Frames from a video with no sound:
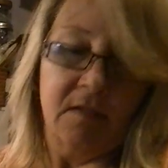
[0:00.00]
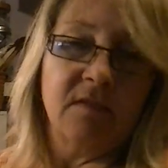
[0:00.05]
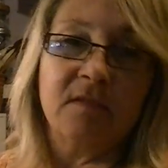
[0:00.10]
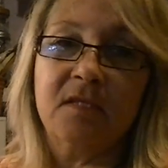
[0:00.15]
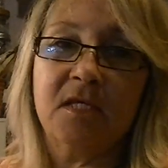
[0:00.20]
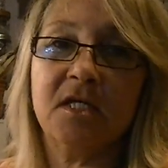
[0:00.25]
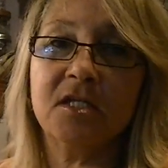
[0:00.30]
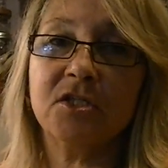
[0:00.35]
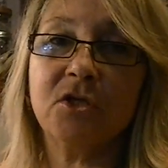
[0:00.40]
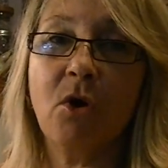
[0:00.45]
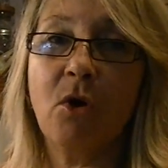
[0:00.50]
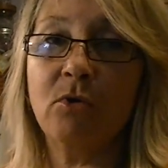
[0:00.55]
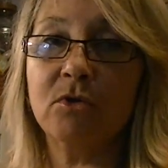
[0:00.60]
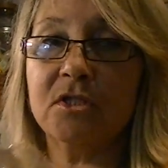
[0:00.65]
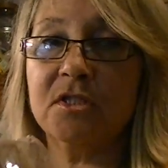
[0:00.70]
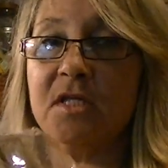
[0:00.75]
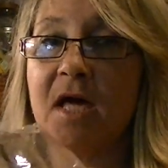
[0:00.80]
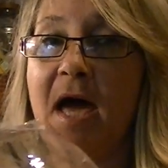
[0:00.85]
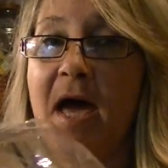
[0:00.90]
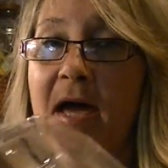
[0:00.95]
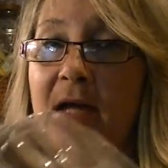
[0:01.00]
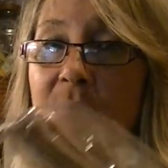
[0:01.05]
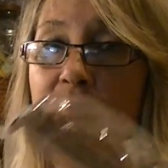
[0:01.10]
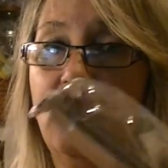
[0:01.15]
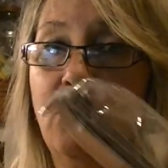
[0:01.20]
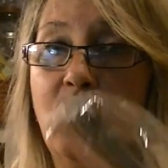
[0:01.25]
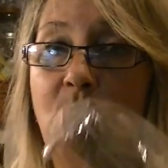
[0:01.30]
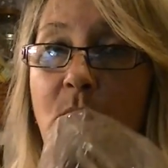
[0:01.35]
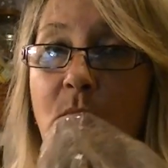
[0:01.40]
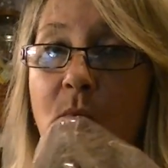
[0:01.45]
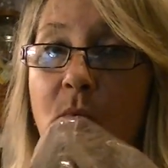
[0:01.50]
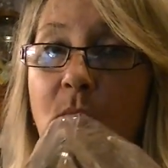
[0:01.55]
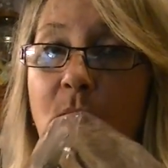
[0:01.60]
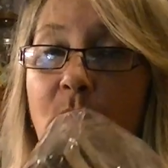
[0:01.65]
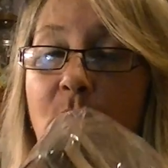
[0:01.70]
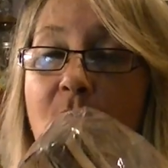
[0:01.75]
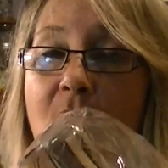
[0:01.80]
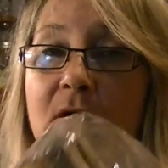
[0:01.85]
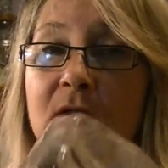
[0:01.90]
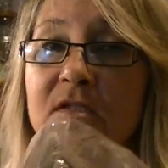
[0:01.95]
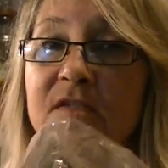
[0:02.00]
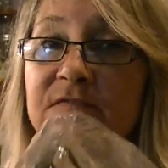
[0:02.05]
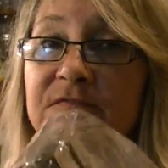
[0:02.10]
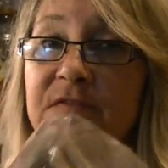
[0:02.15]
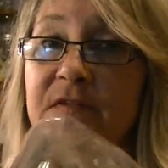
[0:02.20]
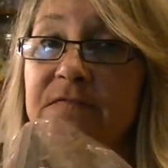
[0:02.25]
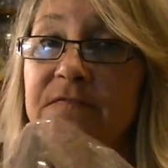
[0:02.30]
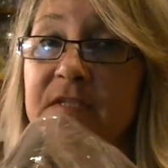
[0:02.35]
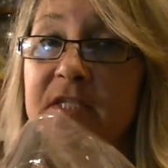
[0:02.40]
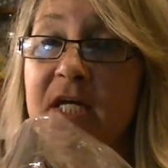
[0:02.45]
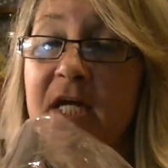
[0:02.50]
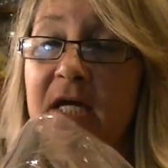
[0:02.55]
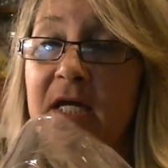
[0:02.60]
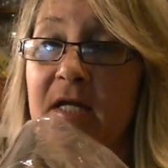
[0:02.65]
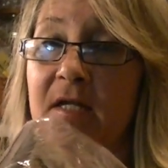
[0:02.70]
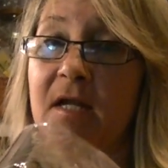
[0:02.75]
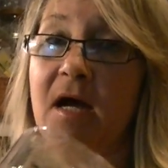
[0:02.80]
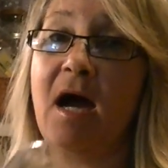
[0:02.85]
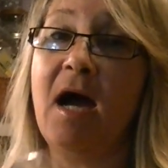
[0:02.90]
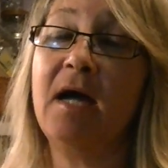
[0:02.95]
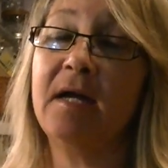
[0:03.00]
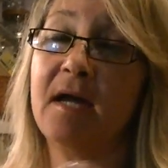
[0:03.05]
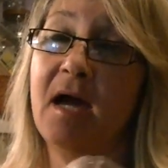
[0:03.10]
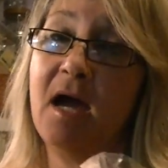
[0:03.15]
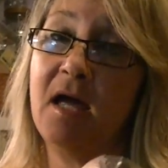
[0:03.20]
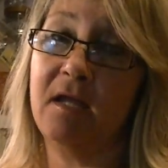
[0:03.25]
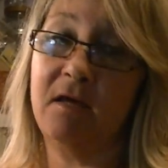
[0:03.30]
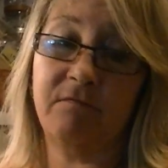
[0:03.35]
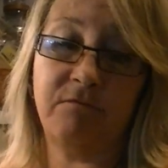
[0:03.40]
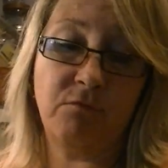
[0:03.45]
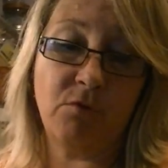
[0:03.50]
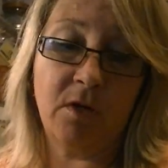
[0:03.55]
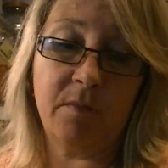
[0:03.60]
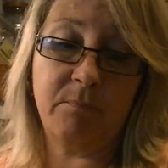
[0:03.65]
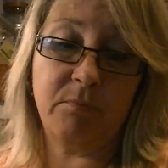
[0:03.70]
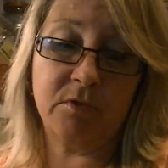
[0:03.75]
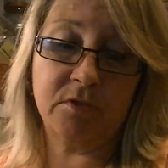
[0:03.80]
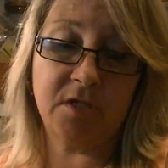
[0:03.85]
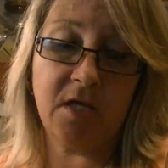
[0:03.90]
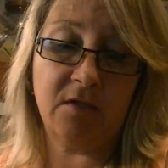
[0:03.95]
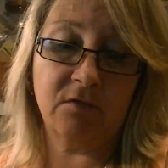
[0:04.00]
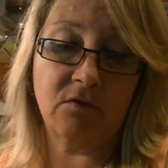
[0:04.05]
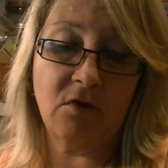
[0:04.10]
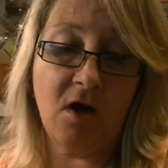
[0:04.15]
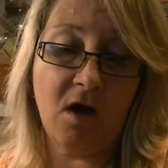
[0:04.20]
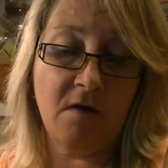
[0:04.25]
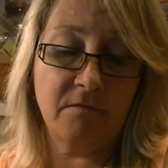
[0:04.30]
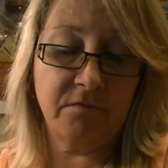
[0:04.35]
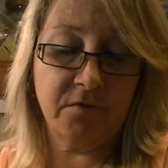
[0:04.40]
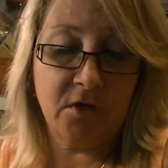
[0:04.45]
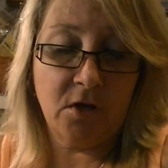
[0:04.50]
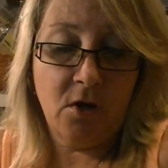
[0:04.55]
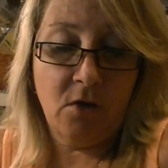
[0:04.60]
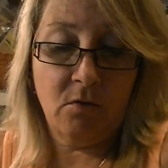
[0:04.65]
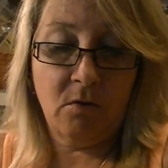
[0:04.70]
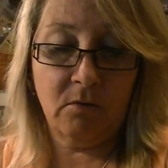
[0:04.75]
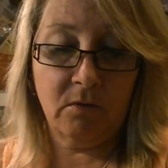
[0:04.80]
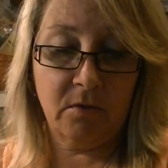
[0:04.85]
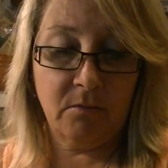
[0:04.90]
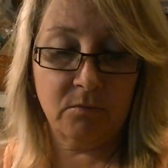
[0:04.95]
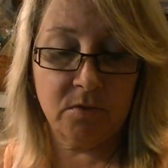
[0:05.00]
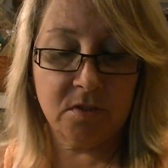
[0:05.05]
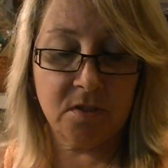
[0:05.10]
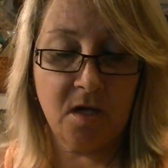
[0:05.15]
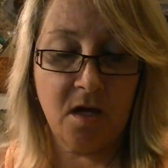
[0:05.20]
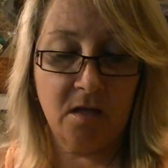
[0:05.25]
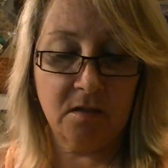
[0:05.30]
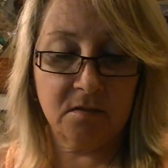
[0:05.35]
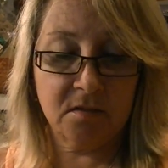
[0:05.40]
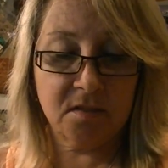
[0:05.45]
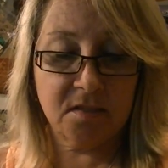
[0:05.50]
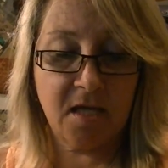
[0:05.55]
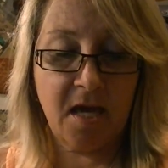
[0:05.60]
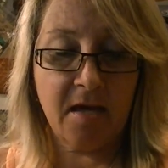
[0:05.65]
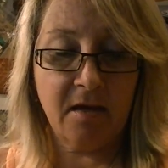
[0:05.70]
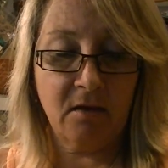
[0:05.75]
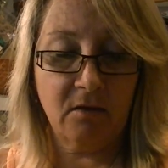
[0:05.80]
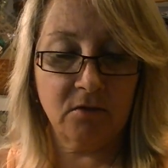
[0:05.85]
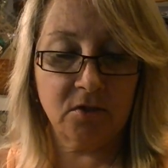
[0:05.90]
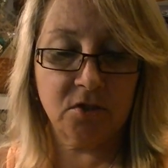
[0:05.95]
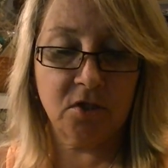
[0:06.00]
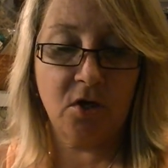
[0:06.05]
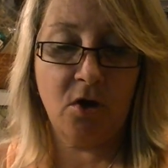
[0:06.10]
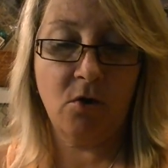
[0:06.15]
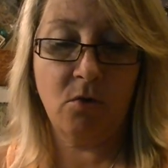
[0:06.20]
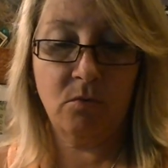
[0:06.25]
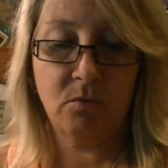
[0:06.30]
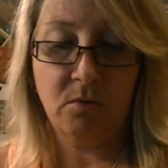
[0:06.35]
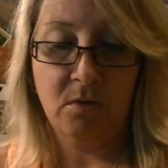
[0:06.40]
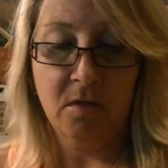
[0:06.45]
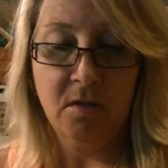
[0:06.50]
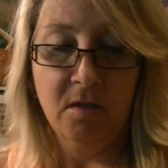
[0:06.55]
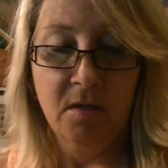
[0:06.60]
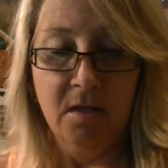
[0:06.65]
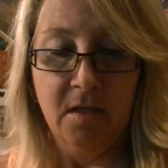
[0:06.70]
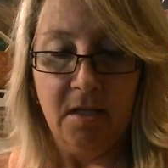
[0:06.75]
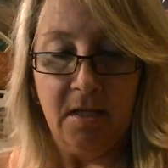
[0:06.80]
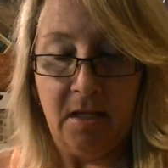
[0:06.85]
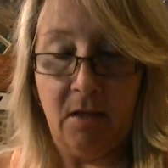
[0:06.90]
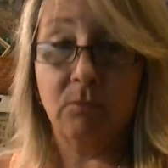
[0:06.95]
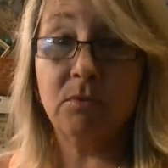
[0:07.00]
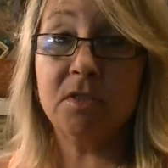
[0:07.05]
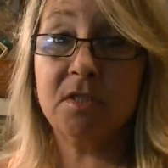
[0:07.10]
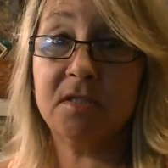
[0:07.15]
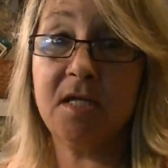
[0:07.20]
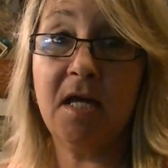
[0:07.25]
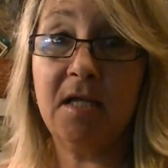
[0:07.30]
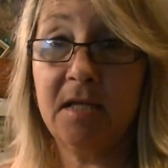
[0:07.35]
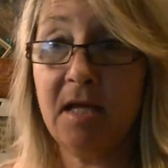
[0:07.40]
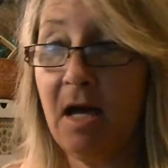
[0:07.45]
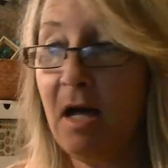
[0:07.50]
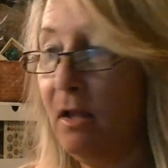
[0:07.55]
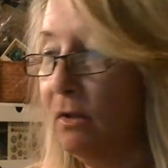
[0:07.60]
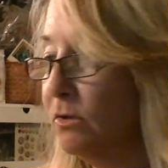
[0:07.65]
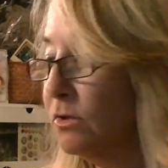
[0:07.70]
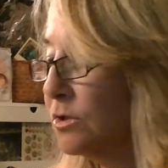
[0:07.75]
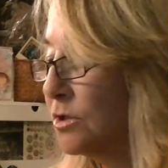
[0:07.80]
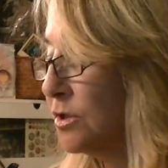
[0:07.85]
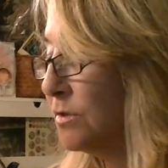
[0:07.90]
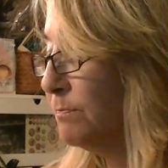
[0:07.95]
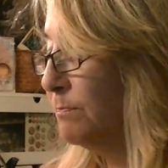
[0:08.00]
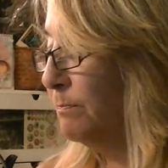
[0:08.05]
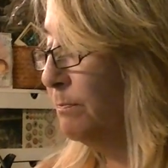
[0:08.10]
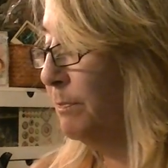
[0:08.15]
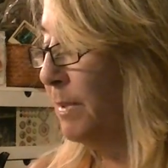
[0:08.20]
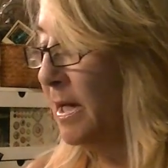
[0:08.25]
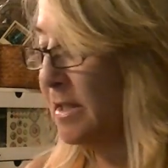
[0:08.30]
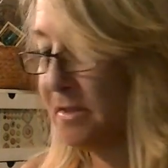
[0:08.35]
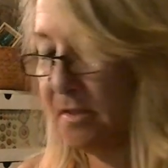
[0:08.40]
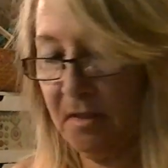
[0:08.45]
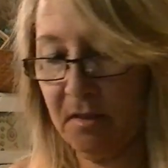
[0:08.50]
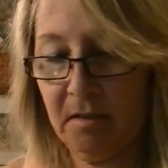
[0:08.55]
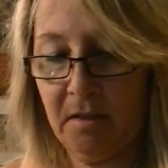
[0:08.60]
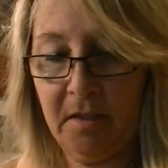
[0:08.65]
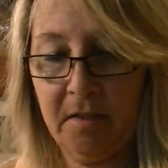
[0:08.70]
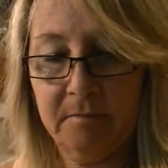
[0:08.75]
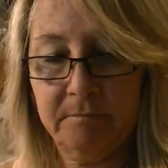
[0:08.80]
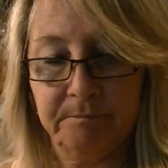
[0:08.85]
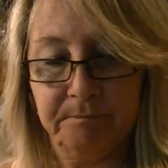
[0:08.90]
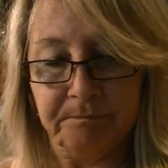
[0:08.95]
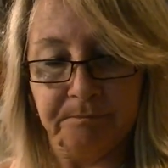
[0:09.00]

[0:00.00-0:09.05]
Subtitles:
This whole set was $15. I got it 40% off. You know, it was on sale, so it was $10 basically.